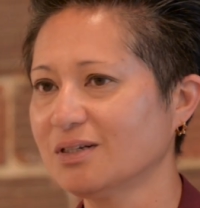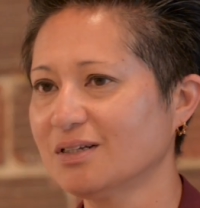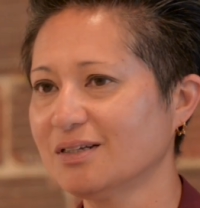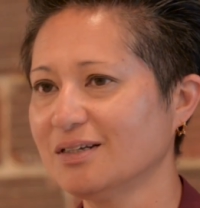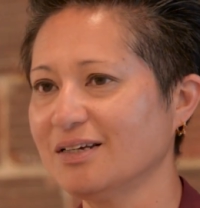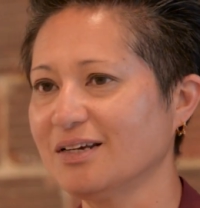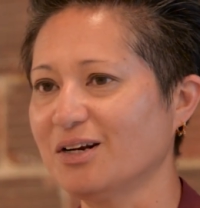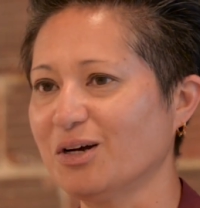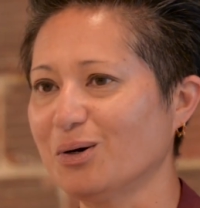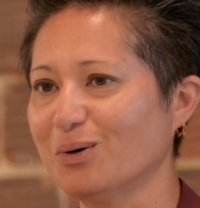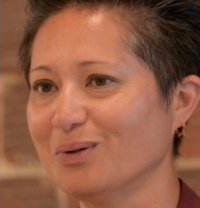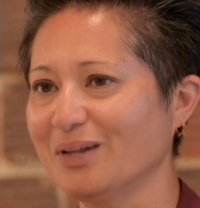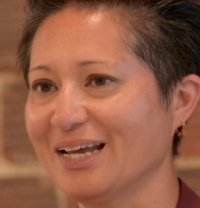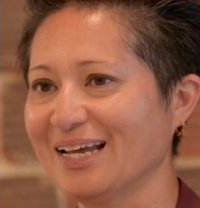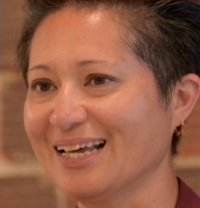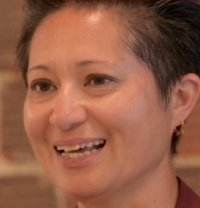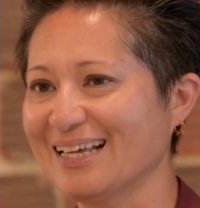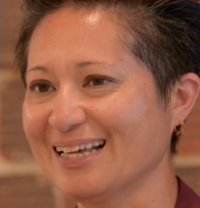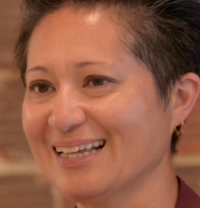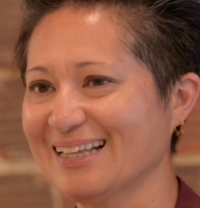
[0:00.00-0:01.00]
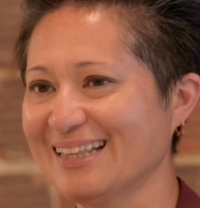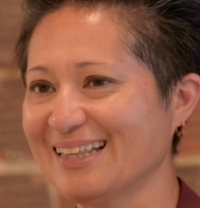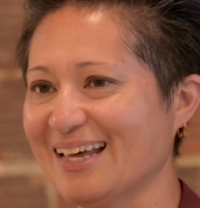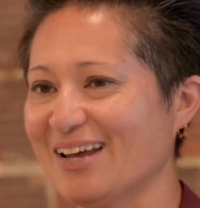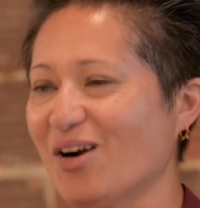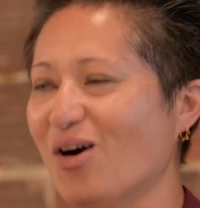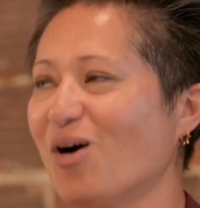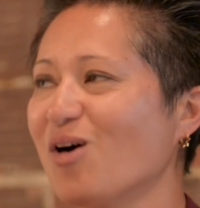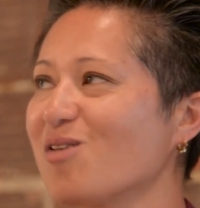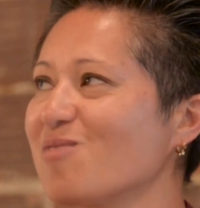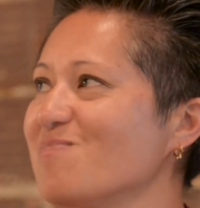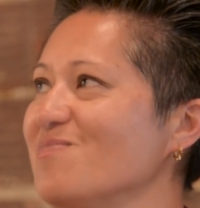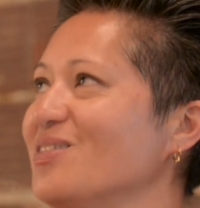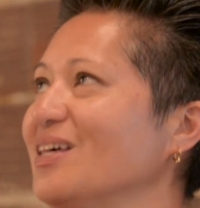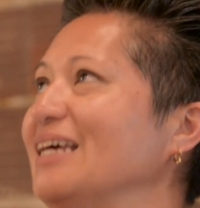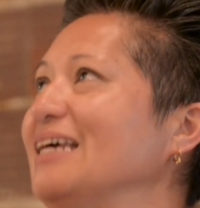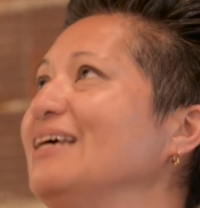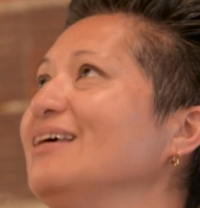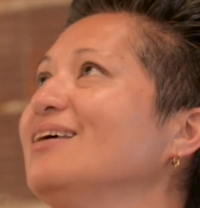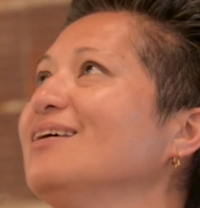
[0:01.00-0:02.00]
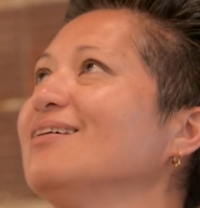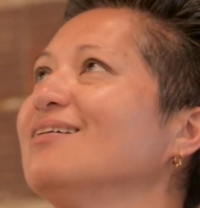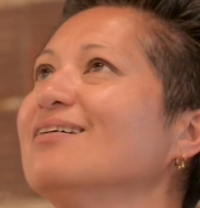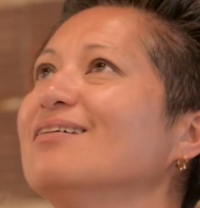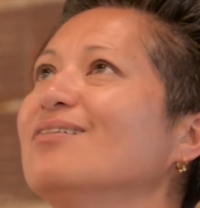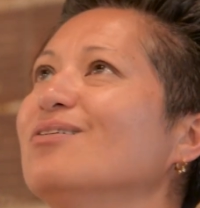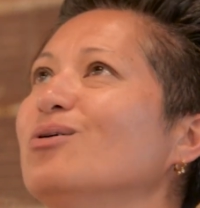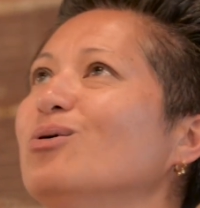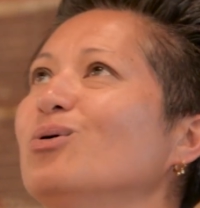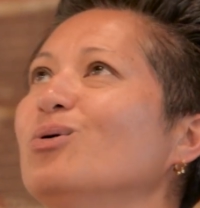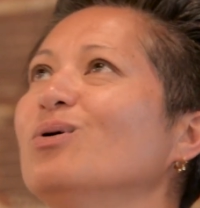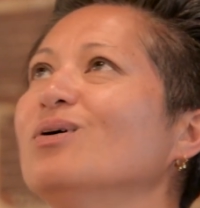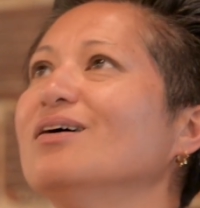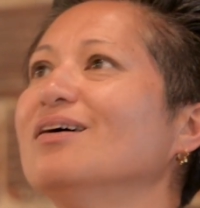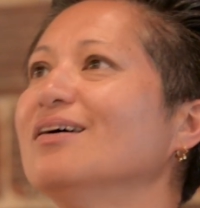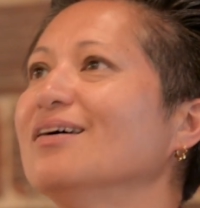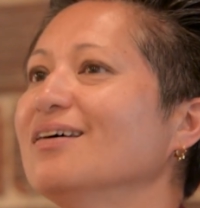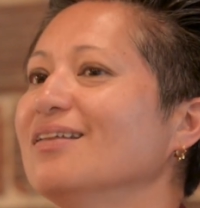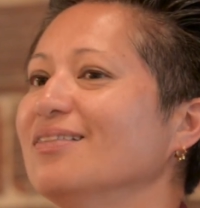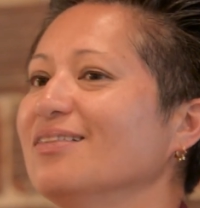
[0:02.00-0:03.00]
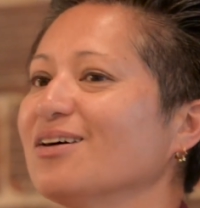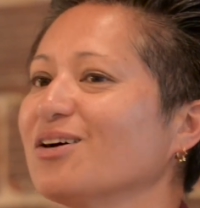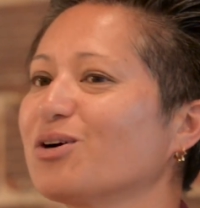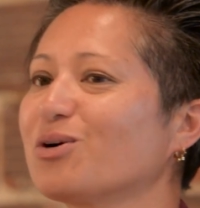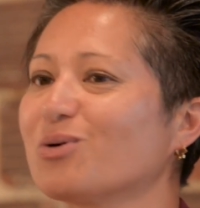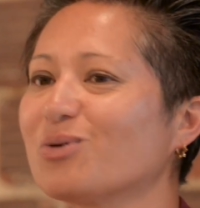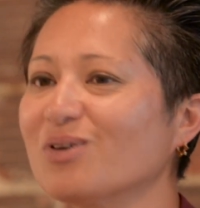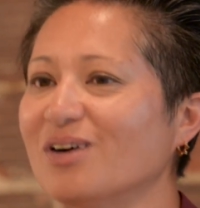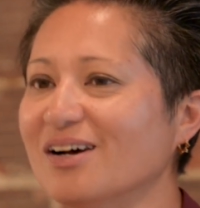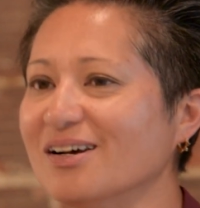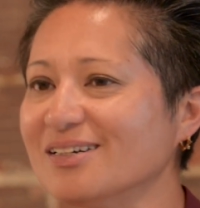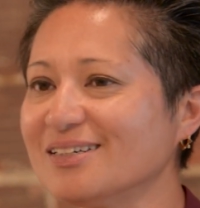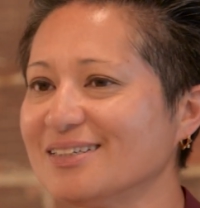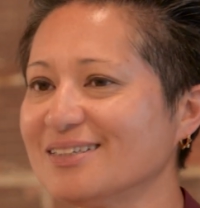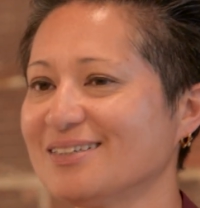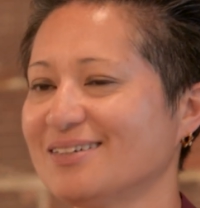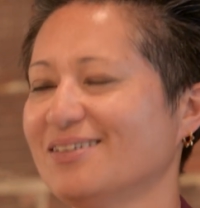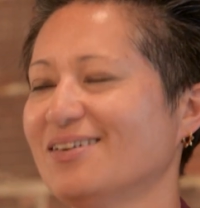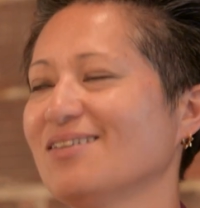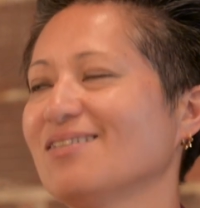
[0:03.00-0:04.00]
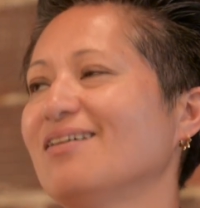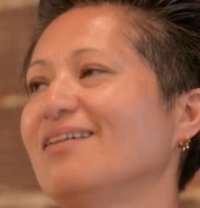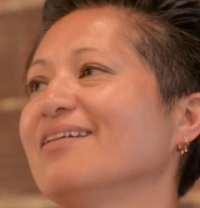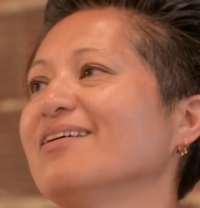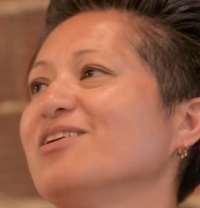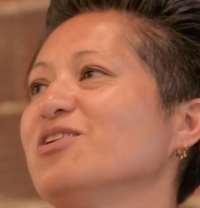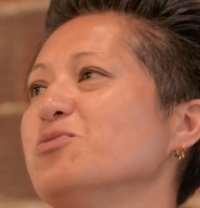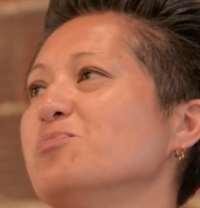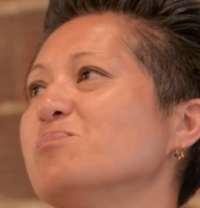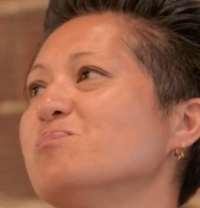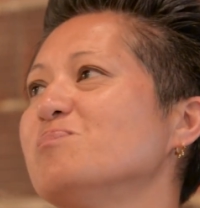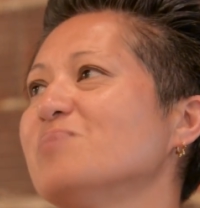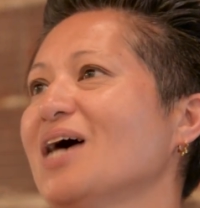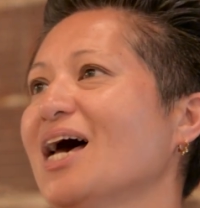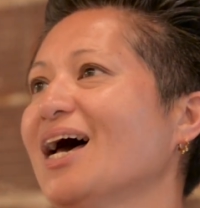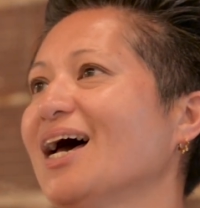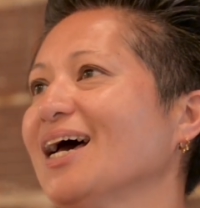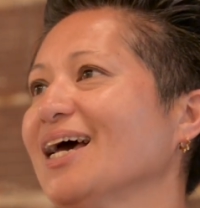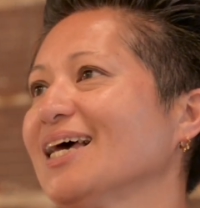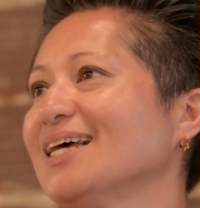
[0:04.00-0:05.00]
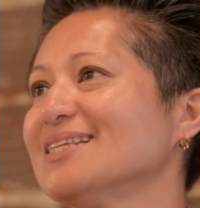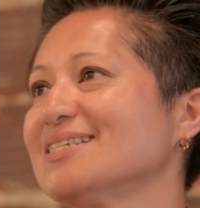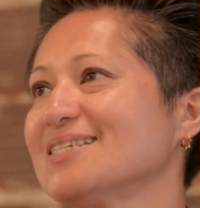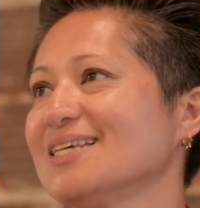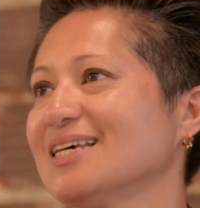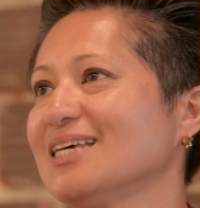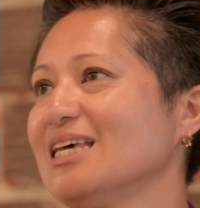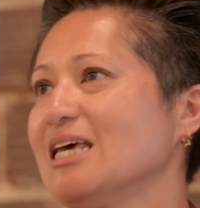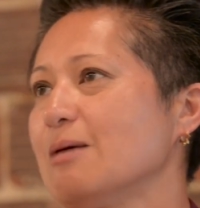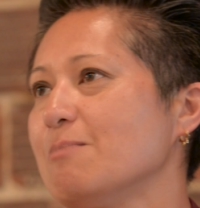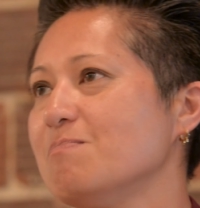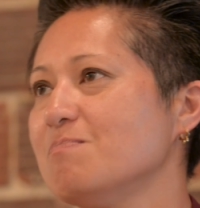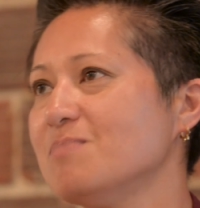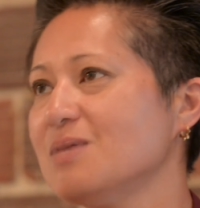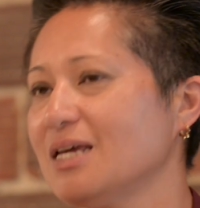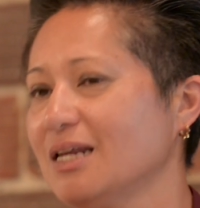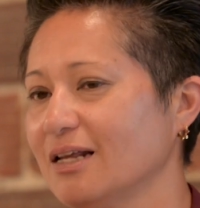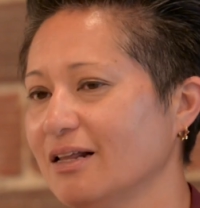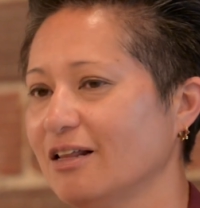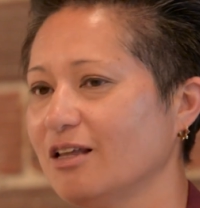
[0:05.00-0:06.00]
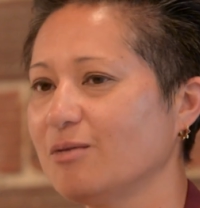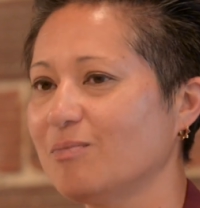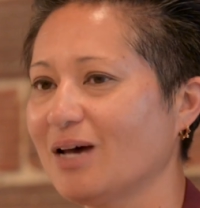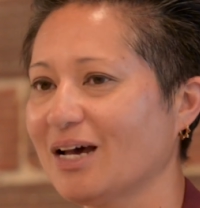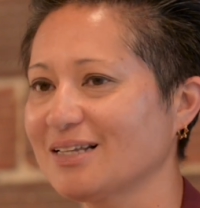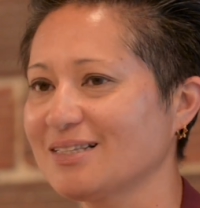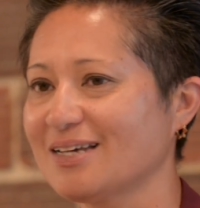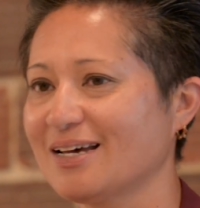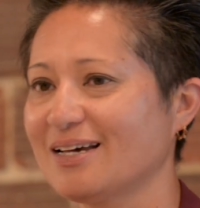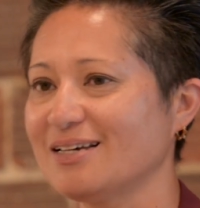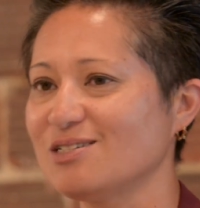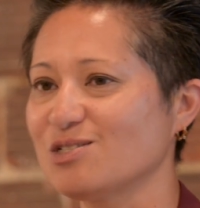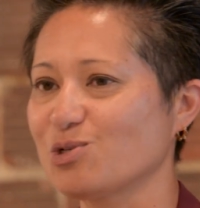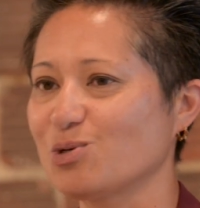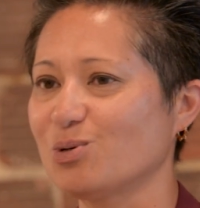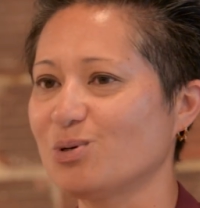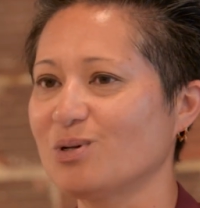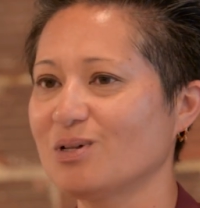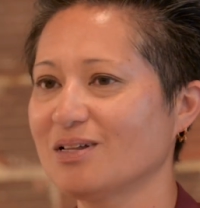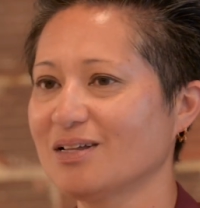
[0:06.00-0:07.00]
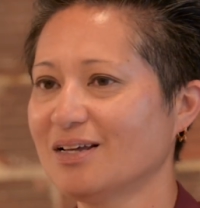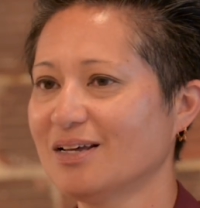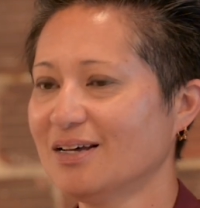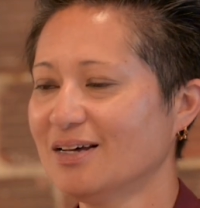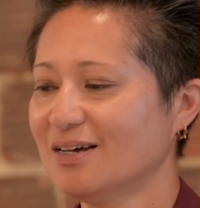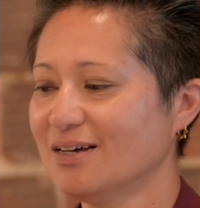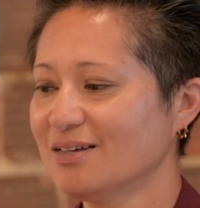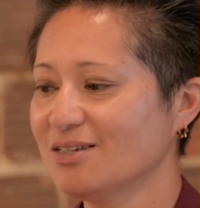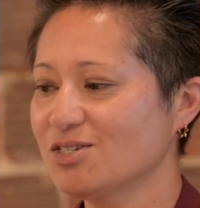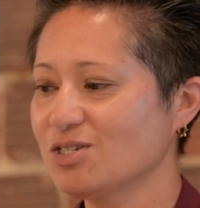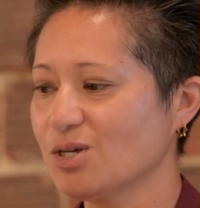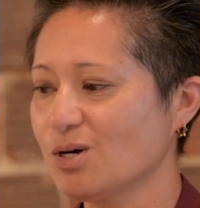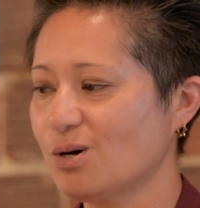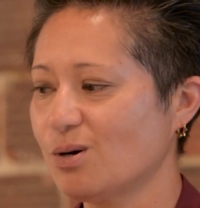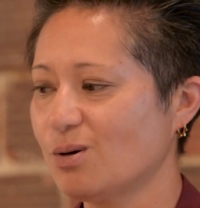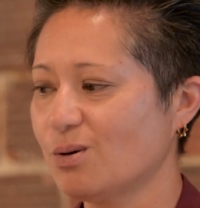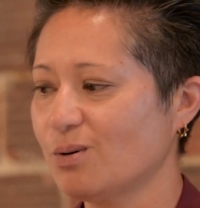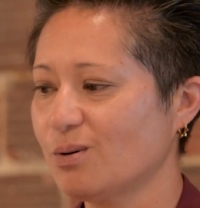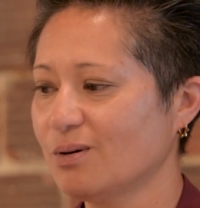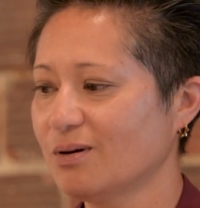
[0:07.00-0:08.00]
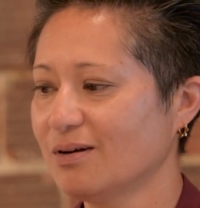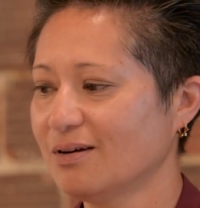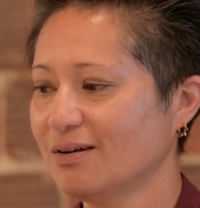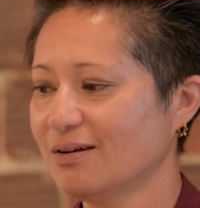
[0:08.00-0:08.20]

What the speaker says: Like that the ego, the crush, they're not calling you back. It's like immediately back to high school. So